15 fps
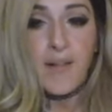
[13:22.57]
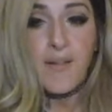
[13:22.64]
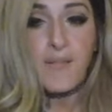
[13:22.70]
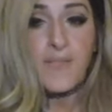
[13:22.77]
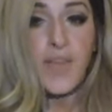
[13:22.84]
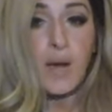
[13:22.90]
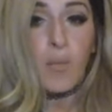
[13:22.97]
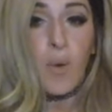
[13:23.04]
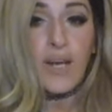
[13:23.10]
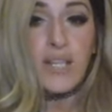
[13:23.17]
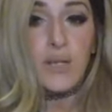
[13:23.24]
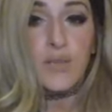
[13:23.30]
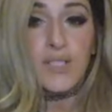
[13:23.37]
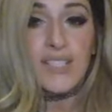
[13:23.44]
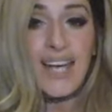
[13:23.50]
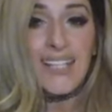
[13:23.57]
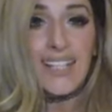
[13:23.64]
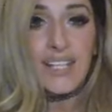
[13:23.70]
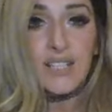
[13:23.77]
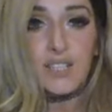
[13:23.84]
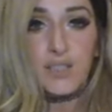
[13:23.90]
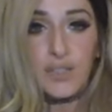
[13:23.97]
that when you send a
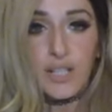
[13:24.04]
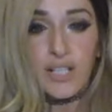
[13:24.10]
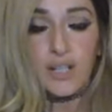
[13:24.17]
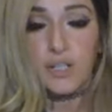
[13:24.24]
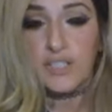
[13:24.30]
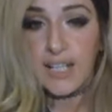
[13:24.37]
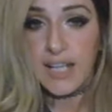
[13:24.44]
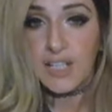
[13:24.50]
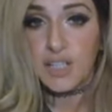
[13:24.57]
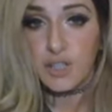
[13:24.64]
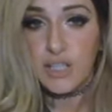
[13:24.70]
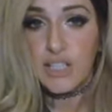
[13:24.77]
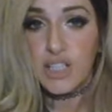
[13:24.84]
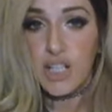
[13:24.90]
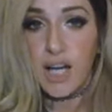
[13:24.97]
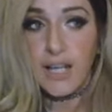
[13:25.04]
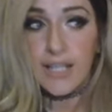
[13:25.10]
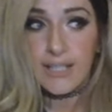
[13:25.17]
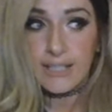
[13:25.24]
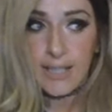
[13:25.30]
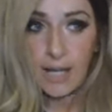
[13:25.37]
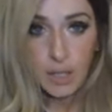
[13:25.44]
screen or take a screenshot, it
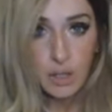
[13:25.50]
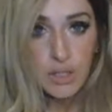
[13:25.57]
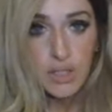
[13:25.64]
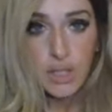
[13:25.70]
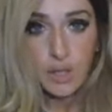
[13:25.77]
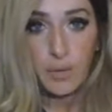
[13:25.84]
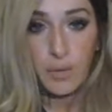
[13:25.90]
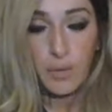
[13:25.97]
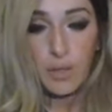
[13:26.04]
tells you,